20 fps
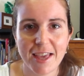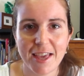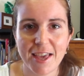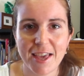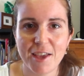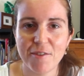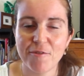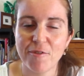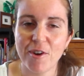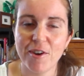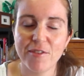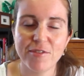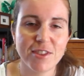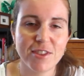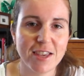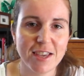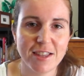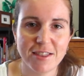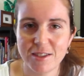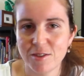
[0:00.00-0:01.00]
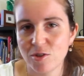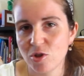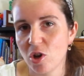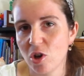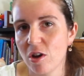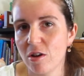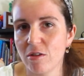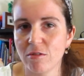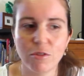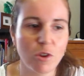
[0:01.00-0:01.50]
if I've seen this
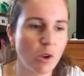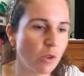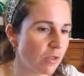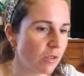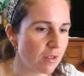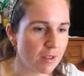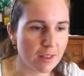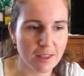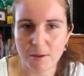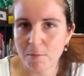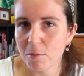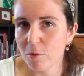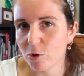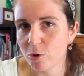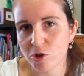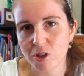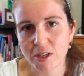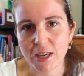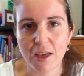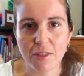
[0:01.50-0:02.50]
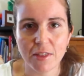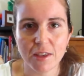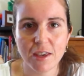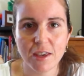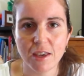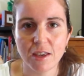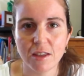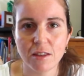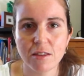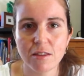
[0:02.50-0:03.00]
child constantly pushing other
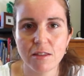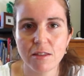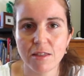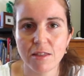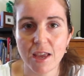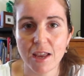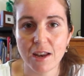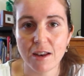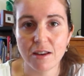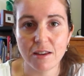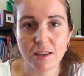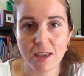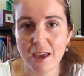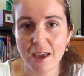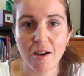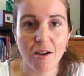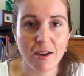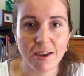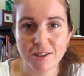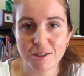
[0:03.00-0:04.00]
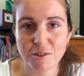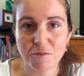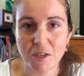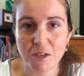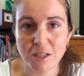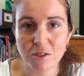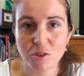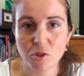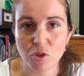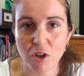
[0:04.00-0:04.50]
kids, then yeah, I
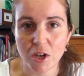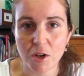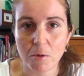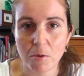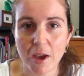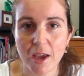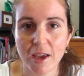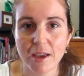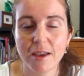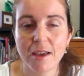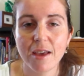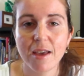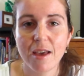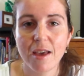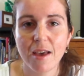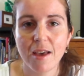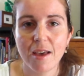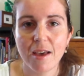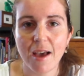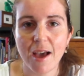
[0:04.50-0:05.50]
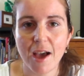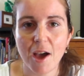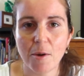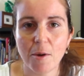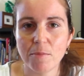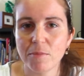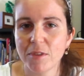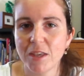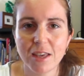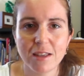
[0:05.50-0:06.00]
intervene straight away.
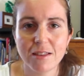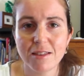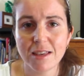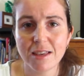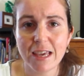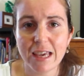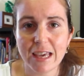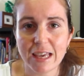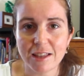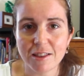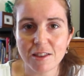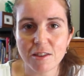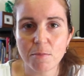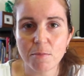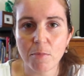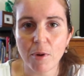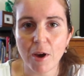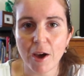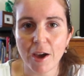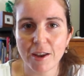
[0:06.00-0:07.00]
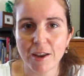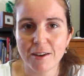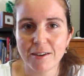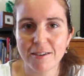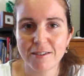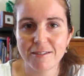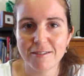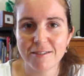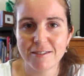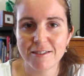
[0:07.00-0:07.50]
Kids are kids, but
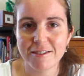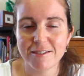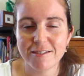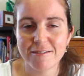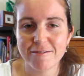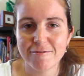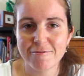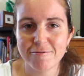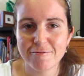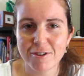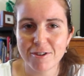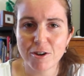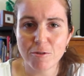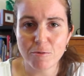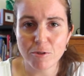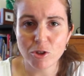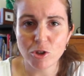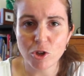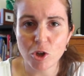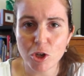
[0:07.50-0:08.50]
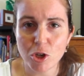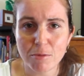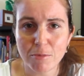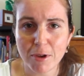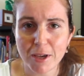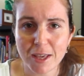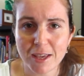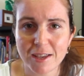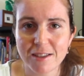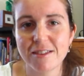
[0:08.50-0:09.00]
I don't want you hurting
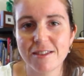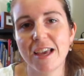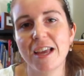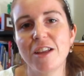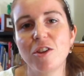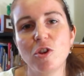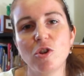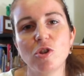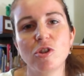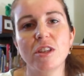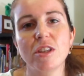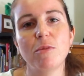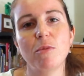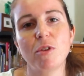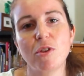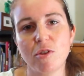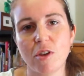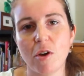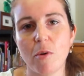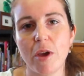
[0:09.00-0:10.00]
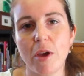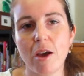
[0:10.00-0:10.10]
my kids. And usually with Zoe,